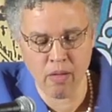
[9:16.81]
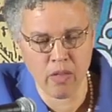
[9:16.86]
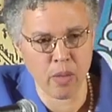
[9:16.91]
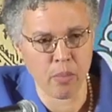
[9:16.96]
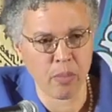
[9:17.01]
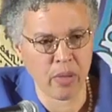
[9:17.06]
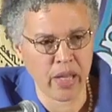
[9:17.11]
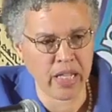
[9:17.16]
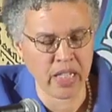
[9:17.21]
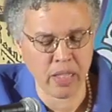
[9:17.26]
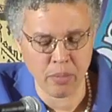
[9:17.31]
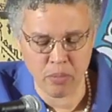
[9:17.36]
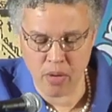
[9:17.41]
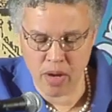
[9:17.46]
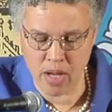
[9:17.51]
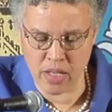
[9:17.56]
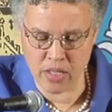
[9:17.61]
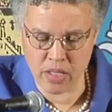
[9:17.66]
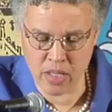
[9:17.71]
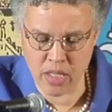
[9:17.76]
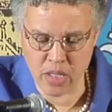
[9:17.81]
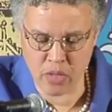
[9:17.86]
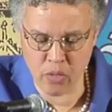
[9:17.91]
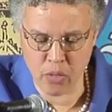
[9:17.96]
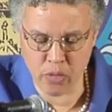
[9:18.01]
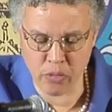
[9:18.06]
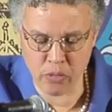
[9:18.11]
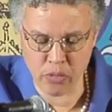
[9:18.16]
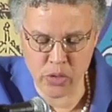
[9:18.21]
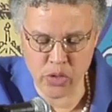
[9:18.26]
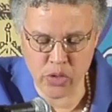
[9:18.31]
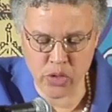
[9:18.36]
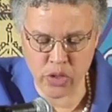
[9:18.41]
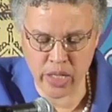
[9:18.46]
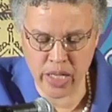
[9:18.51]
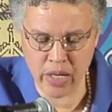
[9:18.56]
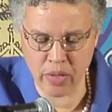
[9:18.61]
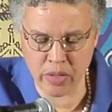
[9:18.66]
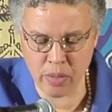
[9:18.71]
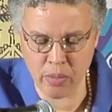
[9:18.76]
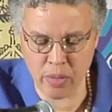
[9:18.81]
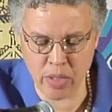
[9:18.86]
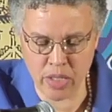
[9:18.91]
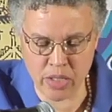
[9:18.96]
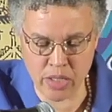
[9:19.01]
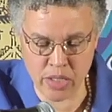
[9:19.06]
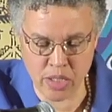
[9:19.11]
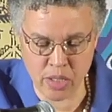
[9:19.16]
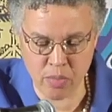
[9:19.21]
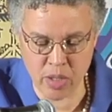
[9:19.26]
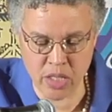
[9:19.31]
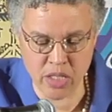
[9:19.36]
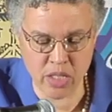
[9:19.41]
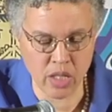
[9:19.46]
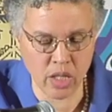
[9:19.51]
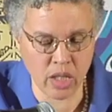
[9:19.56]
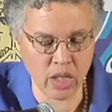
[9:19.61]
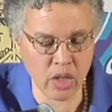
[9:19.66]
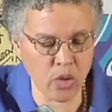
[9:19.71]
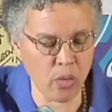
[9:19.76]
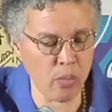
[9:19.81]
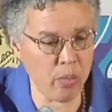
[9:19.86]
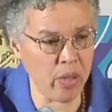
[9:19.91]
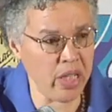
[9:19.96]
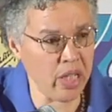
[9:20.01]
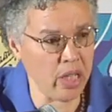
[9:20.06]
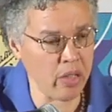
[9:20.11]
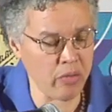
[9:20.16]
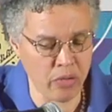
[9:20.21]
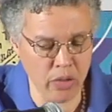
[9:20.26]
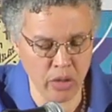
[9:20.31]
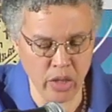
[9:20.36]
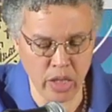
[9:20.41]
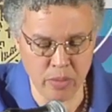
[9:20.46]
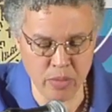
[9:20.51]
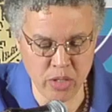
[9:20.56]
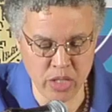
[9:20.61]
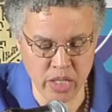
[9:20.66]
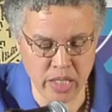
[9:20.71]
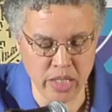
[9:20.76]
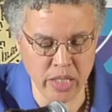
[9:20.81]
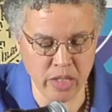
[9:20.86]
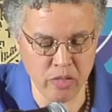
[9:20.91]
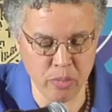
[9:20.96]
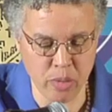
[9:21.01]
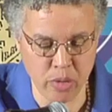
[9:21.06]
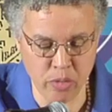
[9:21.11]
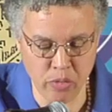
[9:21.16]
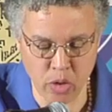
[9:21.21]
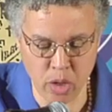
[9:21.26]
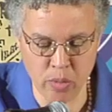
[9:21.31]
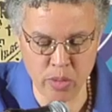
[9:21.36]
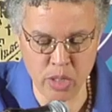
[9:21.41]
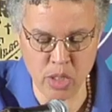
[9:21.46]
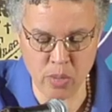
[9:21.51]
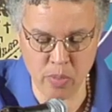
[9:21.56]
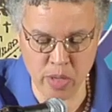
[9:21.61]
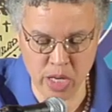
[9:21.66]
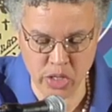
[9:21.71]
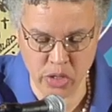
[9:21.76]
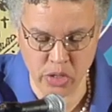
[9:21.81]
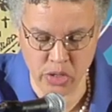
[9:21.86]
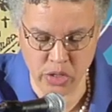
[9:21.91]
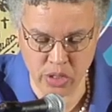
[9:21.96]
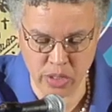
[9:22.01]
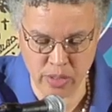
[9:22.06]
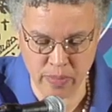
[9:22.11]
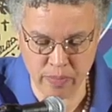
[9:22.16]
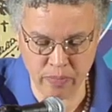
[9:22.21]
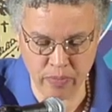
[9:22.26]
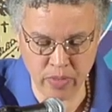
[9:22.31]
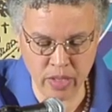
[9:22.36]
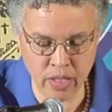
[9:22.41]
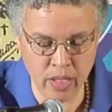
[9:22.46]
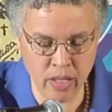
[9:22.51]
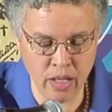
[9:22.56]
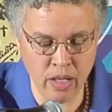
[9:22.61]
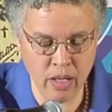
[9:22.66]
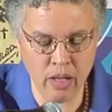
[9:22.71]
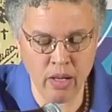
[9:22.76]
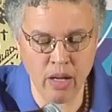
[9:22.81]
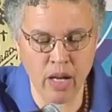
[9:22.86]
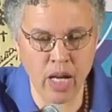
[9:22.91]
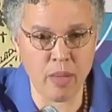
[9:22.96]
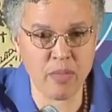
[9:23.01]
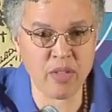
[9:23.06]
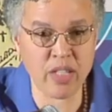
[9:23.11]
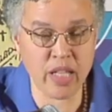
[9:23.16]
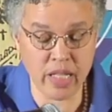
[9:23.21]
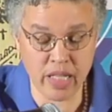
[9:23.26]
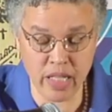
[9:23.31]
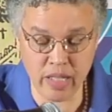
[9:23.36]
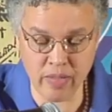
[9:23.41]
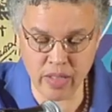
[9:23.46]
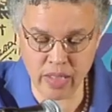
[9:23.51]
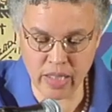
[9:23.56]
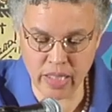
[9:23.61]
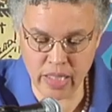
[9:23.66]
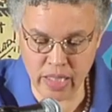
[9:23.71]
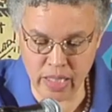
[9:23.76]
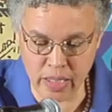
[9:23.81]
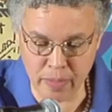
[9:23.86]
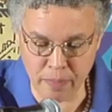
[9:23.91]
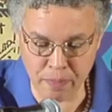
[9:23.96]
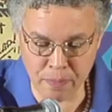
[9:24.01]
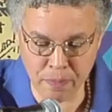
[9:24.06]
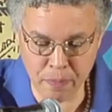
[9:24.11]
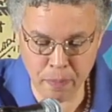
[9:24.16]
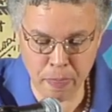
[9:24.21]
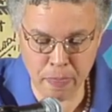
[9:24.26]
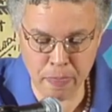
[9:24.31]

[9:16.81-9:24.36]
The planning process for future county budgets must include meaningful objective performance measures. I'm taking the lead.